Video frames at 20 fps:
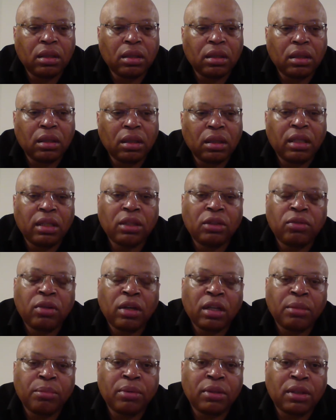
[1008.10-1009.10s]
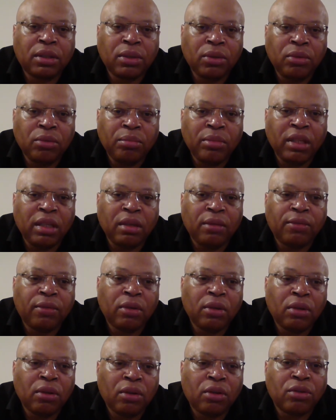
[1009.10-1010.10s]
then try to pursue me for
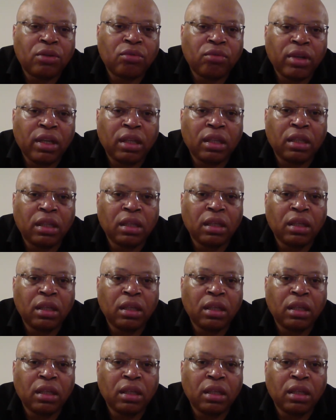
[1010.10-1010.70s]
the lost rent.